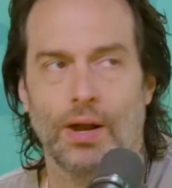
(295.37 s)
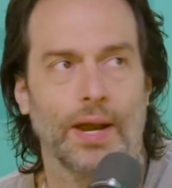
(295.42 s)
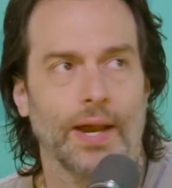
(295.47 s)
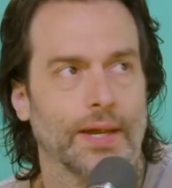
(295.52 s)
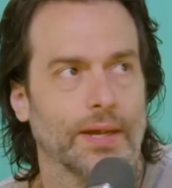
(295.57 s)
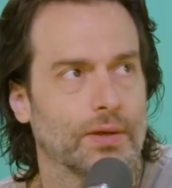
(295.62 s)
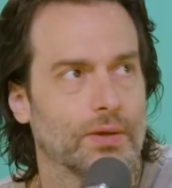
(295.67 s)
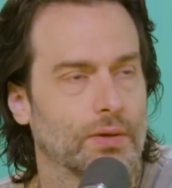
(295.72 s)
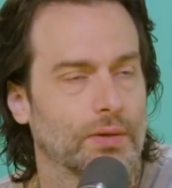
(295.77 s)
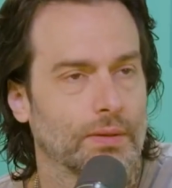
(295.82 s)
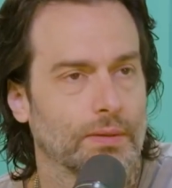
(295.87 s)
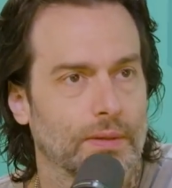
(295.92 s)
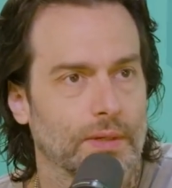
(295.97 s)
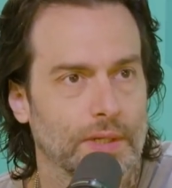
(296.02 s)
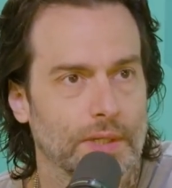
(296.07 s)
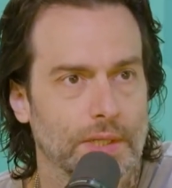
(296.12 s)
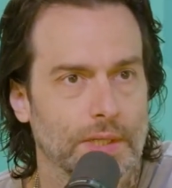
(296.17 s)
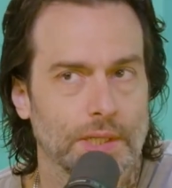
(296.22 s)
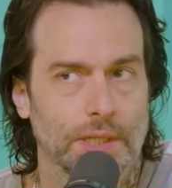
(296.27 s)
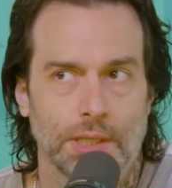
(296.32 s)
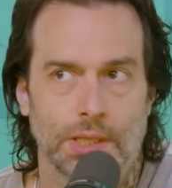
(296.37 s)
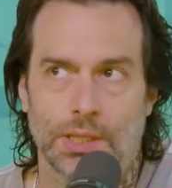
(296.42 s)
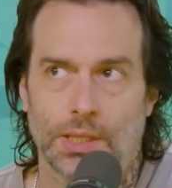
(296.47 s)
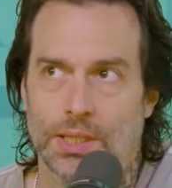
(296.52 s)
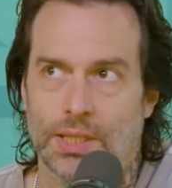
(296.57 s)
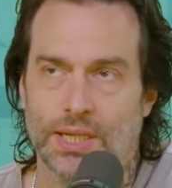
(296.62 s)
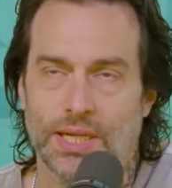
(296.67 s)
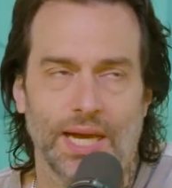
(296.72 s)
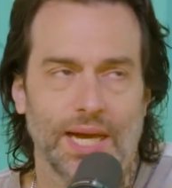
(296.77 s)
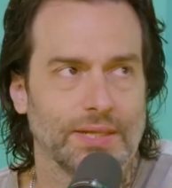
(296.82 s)
All right. Situation. Cool. Yeah.
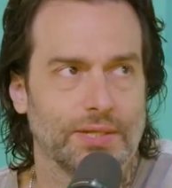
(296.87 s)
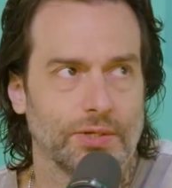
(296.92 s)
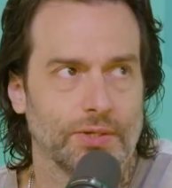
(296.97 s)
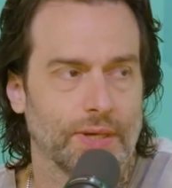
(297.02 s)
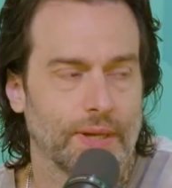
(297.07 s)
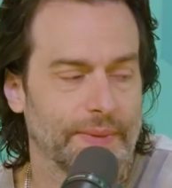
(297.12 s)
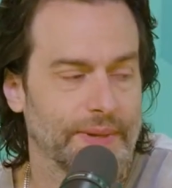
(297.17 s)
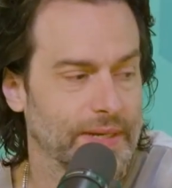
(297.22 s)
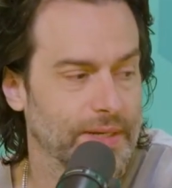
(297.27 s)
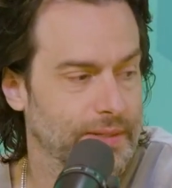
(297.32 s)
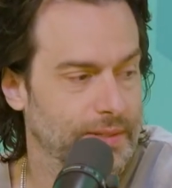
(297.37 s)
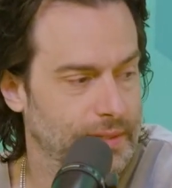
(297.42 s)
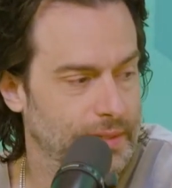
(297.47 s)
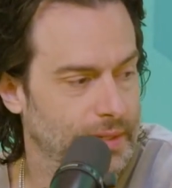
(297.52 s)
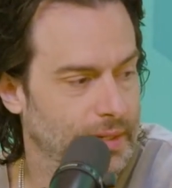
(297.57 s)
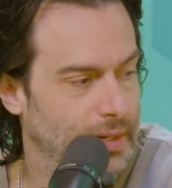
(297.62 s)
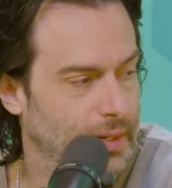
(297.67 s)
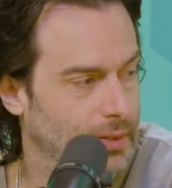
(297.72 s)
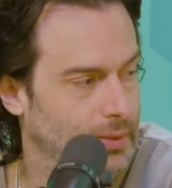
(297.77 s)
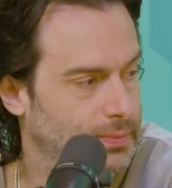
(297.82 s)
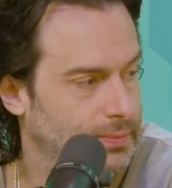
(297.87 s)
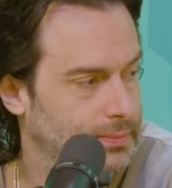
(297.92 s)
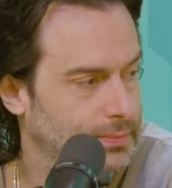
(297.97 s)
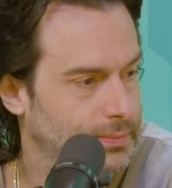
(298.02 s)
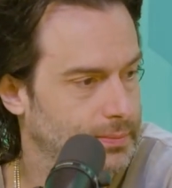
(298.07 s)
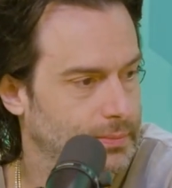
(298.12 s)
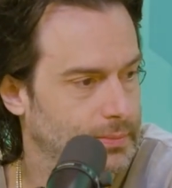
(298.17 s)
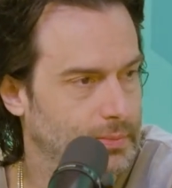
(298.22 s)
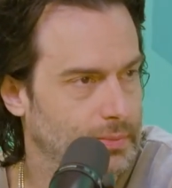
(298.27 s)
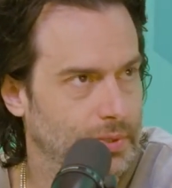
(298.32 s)
Yeah, dude. I mean, you know,
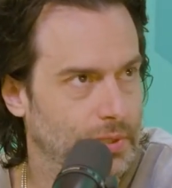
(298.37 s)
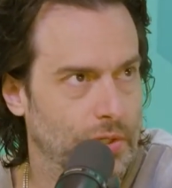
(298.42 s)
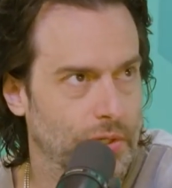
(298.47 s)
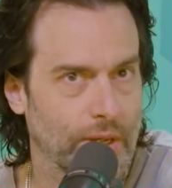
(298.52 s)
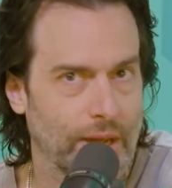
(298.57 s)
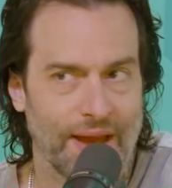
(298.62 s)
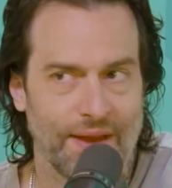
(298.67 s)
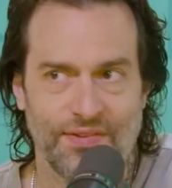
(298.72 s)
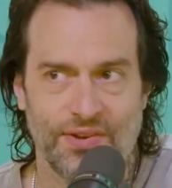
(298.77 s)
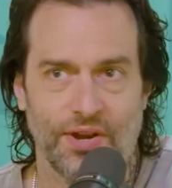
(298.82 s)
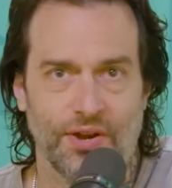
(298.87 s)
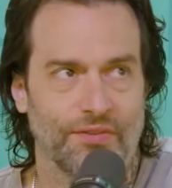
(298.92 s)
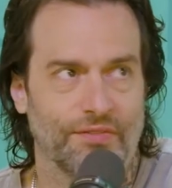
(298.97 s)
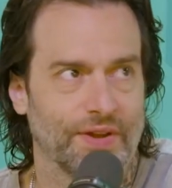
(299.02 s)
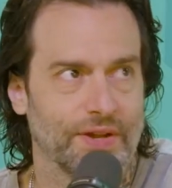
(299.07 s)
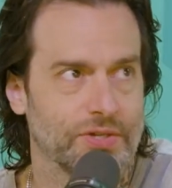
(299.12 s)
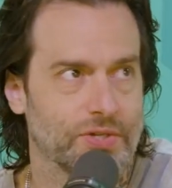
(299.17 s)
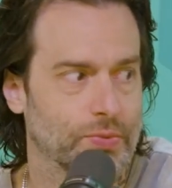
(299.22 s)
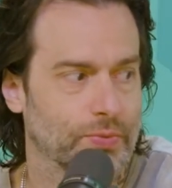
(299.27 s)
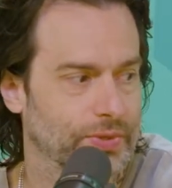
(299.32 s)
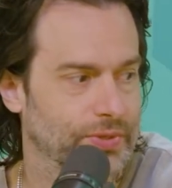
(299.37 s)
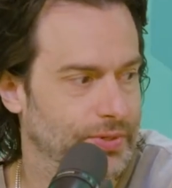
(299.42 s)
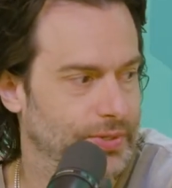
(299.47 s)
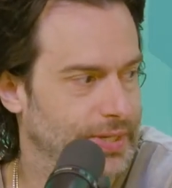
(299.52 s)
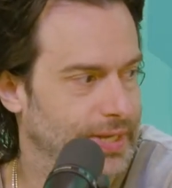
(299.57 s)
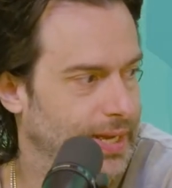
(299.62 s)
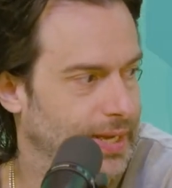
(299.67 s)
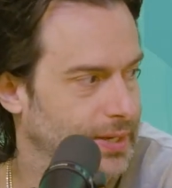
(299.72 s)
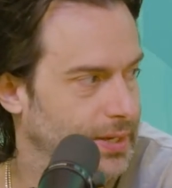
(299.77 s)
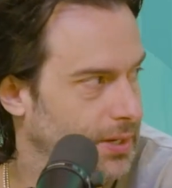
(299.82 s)
you have an intervention with your
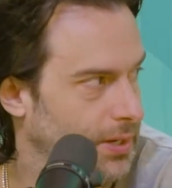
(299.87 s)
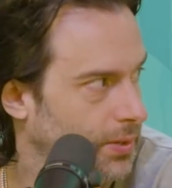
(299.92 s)
dad, you